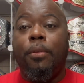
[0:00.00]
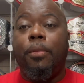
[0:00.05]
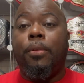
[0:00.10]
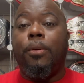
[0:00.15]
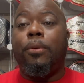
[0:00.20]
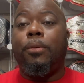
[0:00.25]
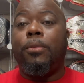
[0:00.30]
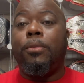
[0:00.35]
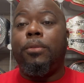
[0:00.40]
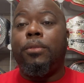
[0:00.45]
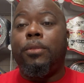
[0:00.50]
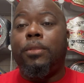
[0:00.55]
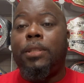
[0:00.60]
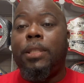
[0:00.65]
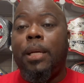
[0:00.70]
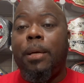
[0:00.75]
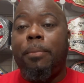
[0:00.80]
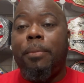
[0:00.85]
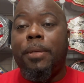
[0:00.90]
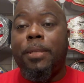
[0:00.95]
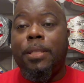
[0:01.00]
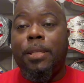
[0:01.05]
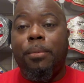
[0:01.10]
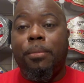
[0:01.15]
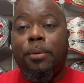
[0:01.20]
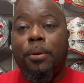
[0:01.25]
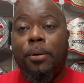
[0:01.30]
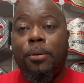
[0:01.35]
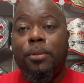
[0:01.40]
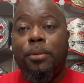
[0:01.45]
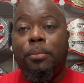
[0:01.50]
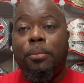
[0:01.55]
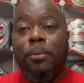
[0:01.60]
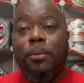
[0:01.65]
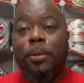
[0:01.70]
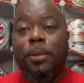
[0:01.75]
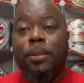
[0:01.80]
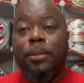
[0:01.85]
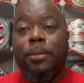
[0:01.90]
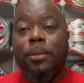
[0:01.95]
Those championship culture
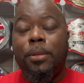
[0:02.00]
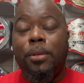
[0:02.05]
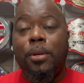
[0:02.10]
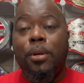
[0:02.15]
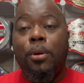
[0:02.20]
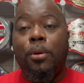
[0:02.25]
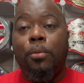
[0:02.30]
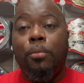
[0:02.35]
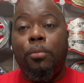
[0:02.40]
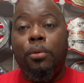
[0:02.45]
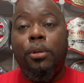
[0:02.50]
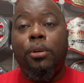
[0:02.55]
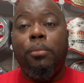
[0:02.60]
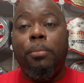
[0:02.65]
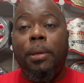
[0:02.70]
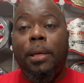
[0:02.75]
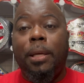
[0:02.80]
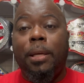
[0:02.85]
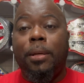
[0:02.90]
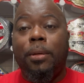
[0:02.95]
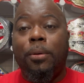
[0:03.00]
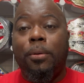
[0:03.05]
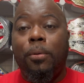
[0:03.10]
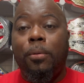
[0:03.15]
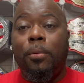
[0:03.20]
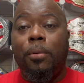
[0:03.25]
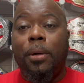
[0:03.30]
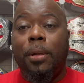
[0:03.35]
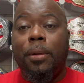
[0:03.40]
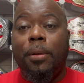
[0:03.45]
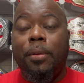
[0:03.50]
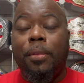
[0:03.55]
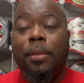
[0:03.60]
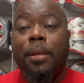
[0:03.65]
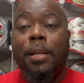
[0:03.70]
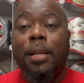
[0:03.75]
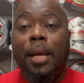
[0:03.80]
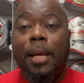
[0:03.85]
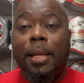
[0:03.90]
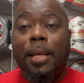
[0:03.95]
boys will be on
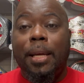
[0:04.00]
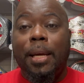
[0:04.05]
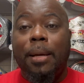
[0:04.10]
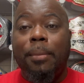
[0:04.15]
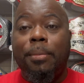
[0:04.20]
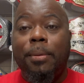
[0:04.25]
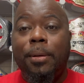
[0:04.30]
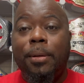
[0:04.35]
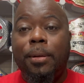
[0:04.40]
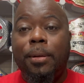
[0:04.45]
the nightcap,